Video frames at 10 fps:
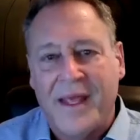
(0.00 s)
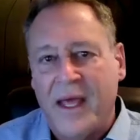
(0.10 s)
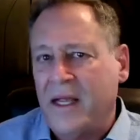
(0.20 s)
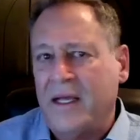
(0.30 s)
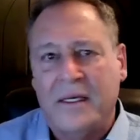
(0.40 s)

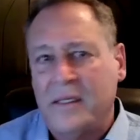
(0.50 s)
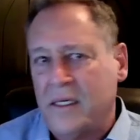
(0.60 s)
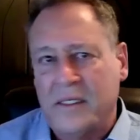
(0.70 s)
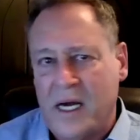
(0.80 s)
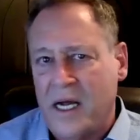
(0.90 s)
getting a,
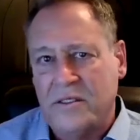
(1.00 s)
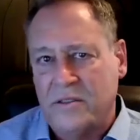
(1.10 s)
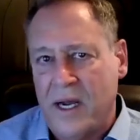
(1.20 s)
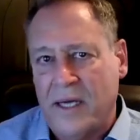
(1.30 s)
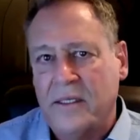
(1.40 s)
a,
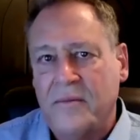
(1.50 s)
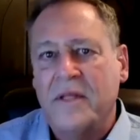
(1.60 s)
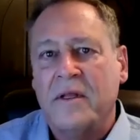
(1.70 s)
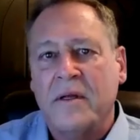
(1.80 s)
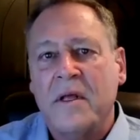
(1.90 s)
contract. I
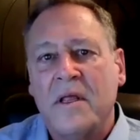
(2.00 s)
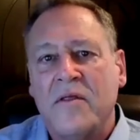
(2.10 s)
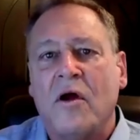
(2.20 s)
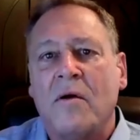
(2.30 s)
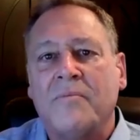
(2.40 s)
mean, there,
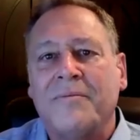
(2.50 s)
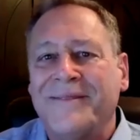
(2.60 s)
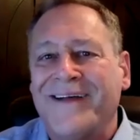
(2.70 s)
there are